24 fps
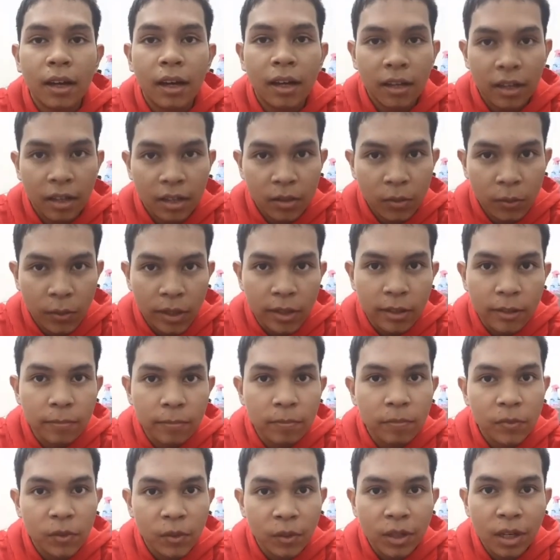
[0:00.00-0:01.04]
Another way
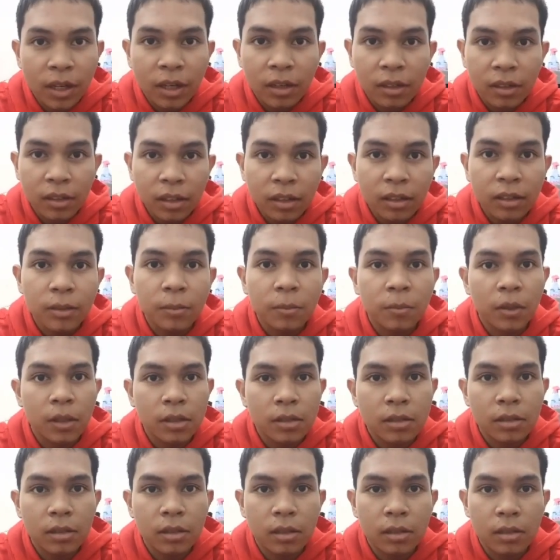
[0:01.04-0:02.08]
to calculate the
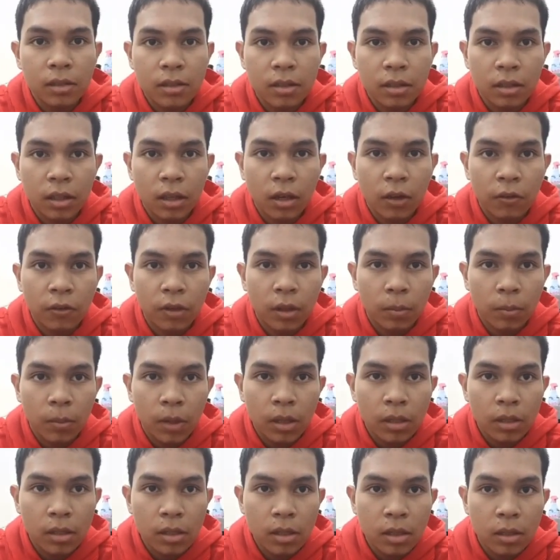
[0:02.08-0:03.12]
price elasticity of
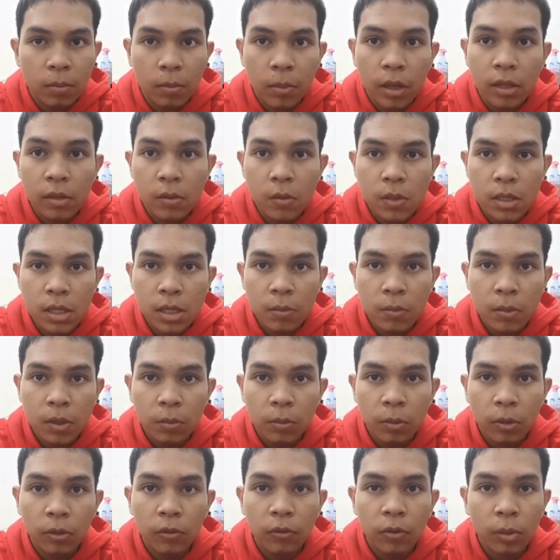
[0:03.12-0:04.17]
demand in by using
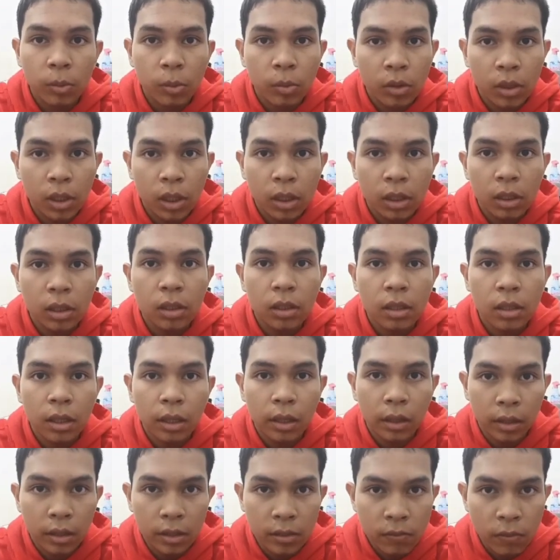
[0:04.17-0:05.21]
midpoint formula
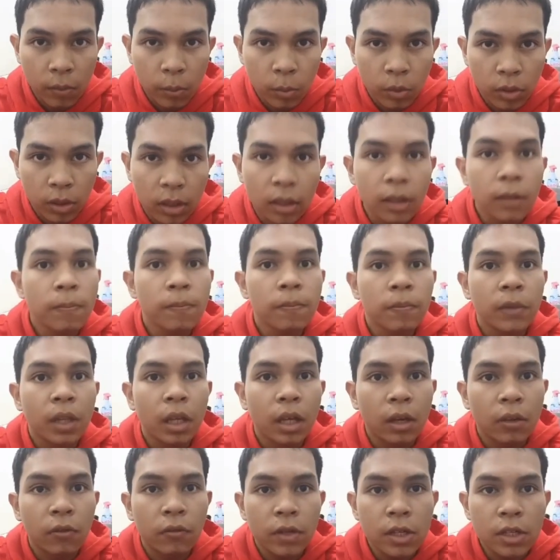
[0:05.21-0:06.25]
is formula.
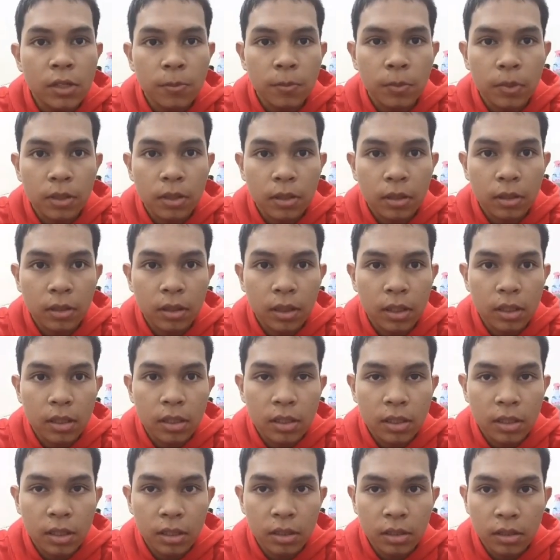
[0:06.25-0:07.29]
Average percentage
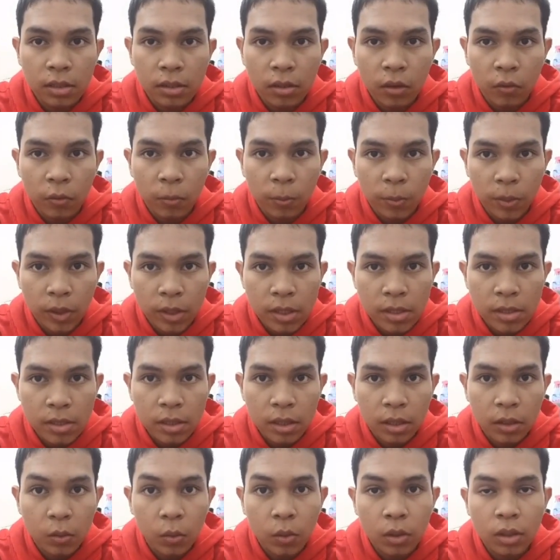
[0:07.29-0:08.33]
change of price
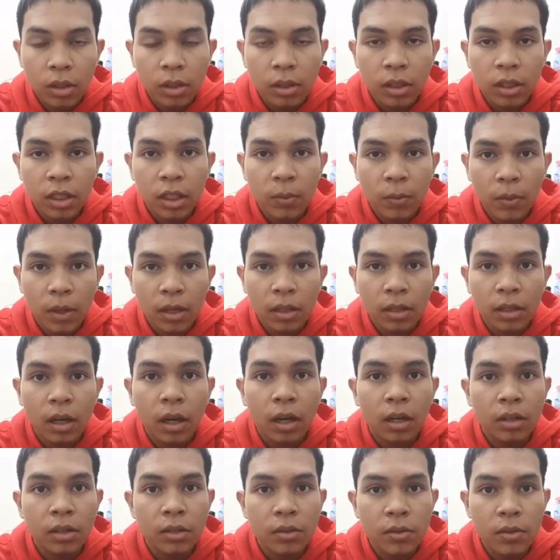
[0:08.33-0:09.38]
and quantity demand
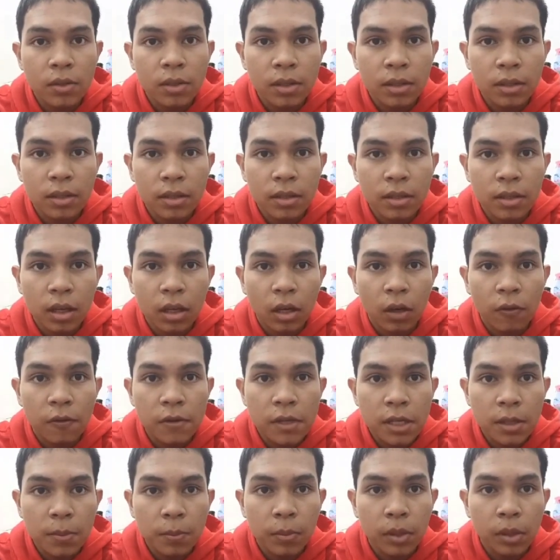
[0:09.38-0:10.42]
are used instead of
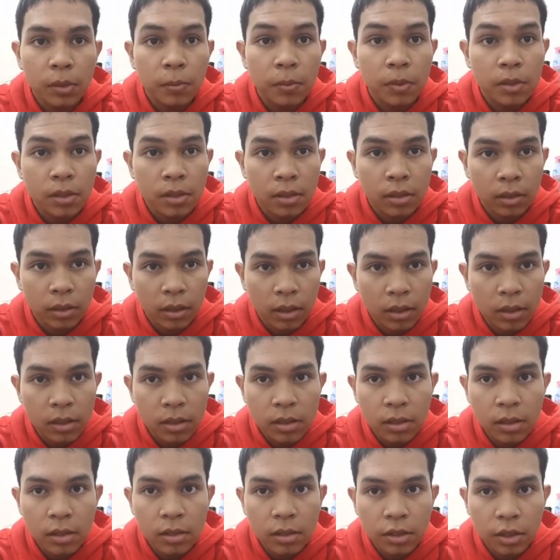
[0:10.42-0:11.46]
simple
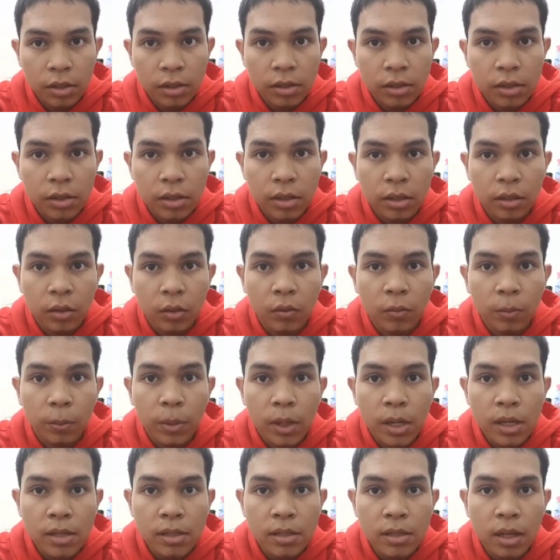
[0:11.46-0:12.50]
percentage change in
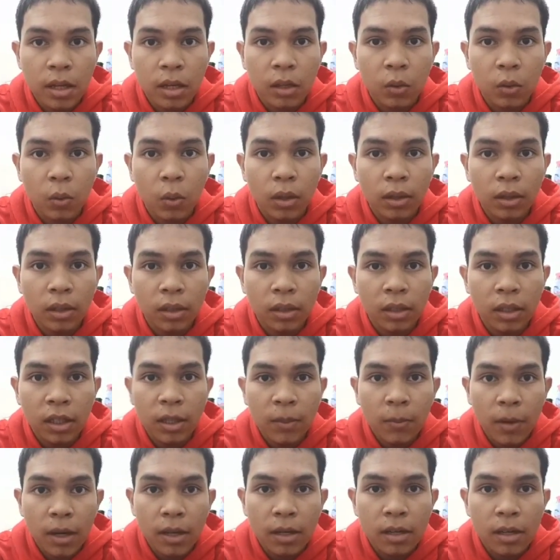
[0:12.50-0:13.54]
price and quantity
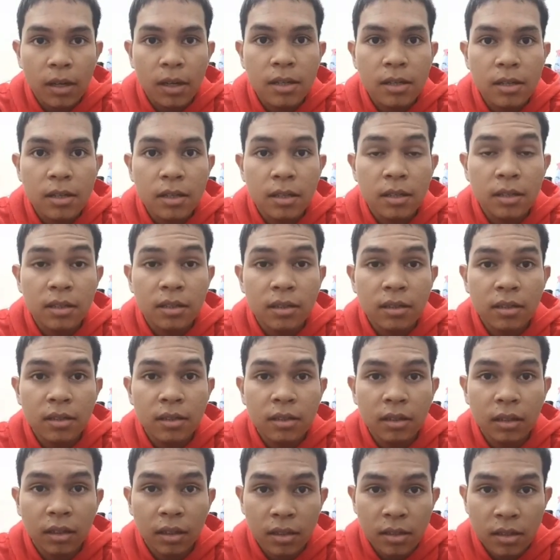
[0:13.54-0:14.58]
demand as is
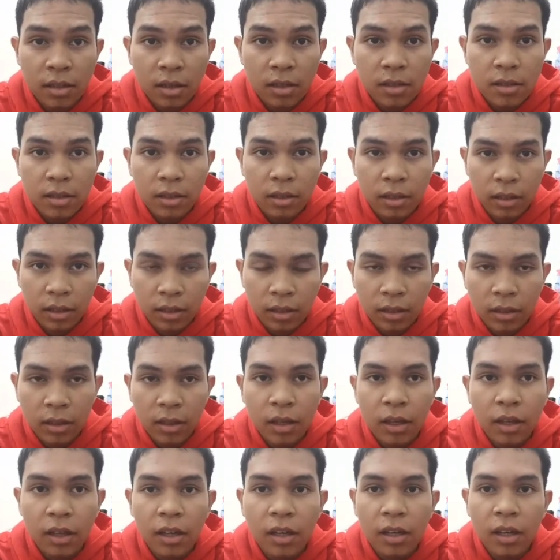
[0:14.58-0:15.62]
discussed earlier.
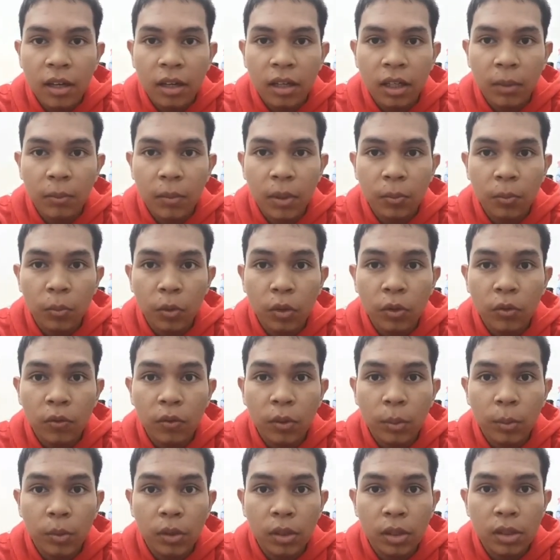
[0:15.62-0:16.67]
The midpoint
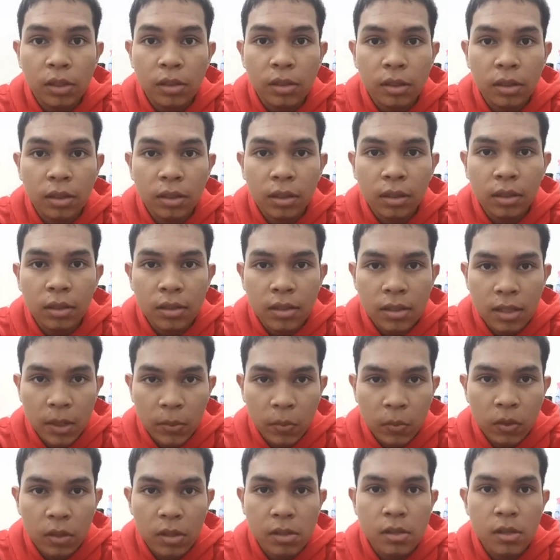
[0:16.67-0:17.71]
formula generates the
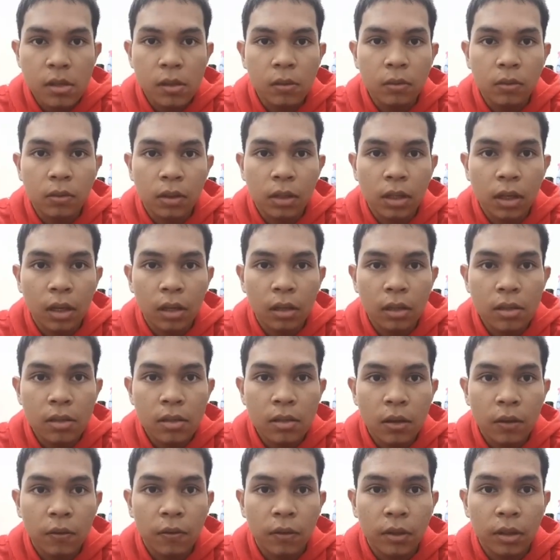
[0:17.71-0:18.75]
same result regardless
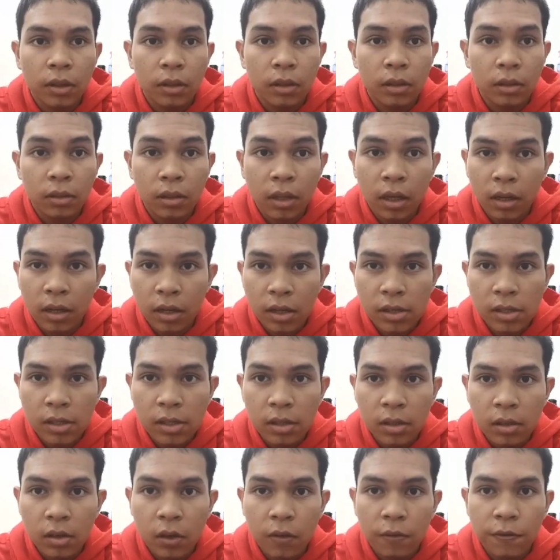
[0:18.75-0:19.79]
of the
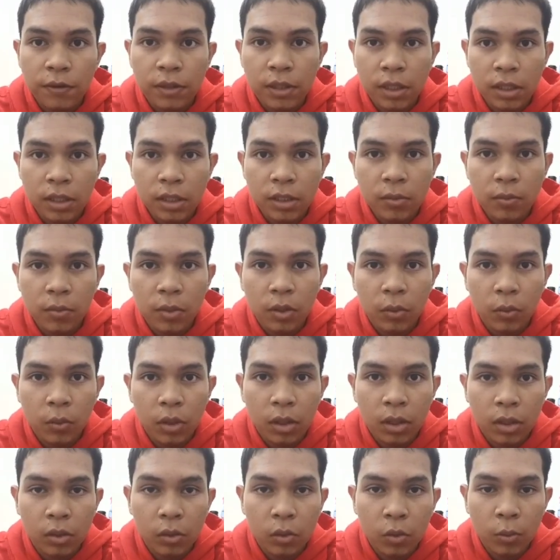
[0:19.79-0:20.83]
direction of change between
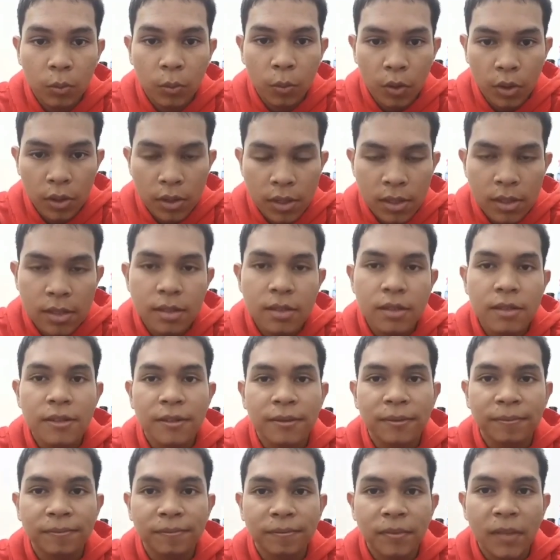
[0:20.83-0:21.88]
the 2 points.
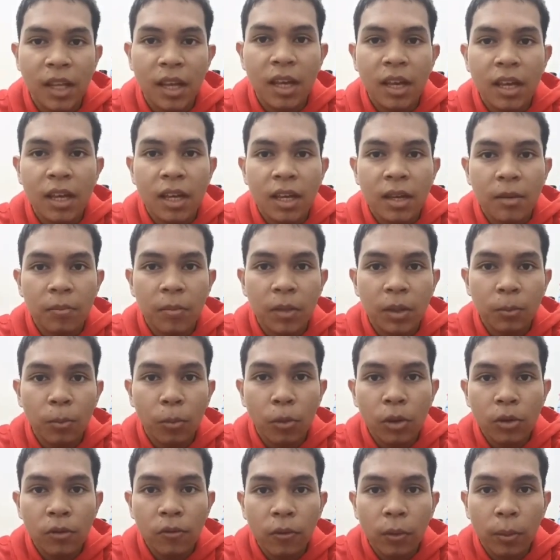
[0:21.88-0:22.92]

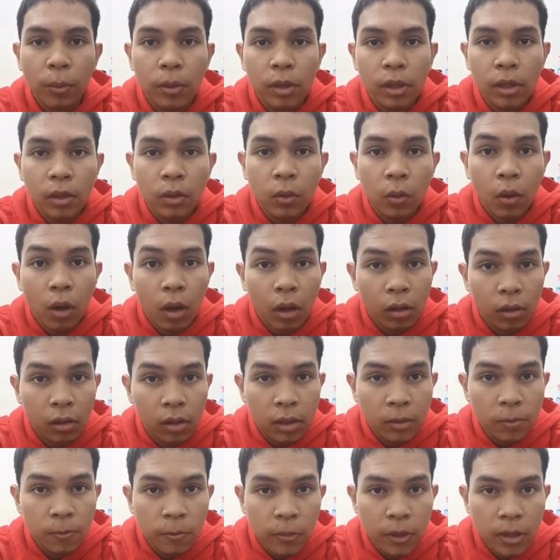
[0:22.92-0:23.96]
Midpoint formula to
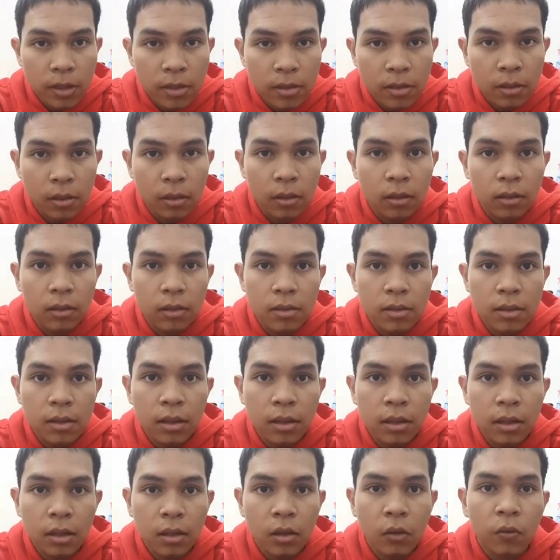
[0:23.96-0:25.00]
calculate price
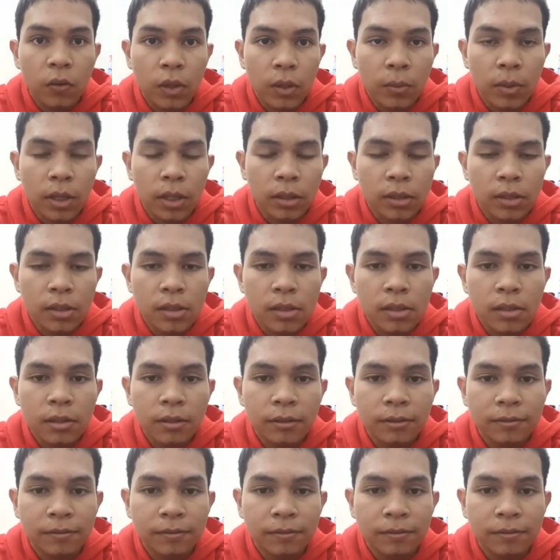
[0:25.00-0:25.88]
elasticity of demands.